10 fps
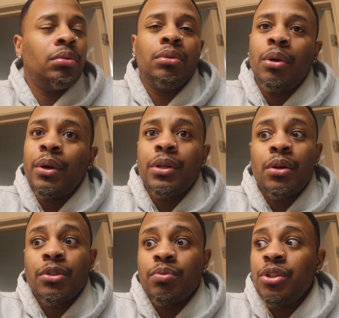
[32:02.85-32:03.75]
Lord
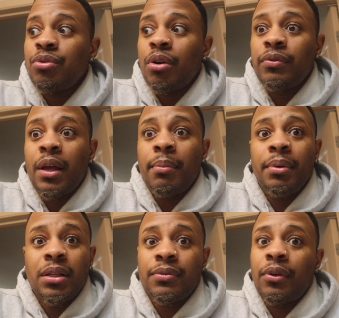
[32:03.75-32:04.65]
knows, we drove that
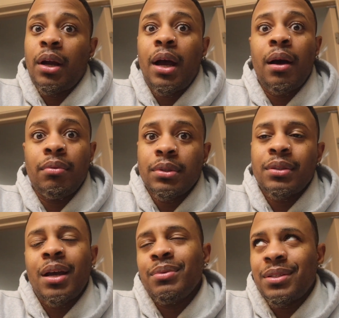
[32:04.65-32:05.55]
bus for an hour.
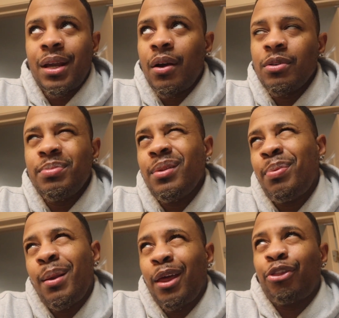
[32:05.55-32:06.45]
No, it was an hour. Probably
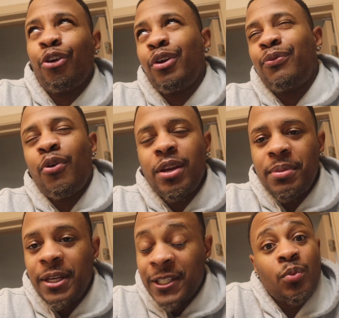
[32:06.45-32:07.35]
like 30, 40
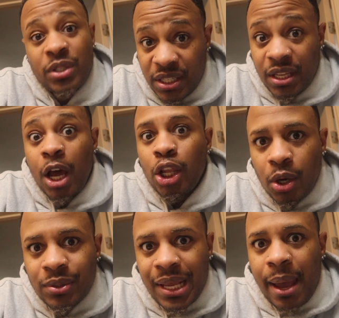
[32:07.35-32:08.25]
minutes, which is a
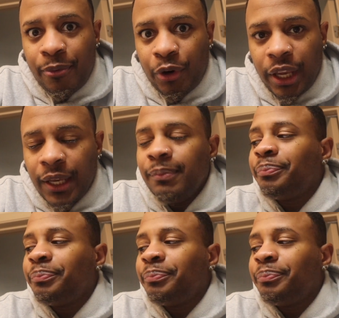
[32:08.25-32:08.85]
long time for a kid.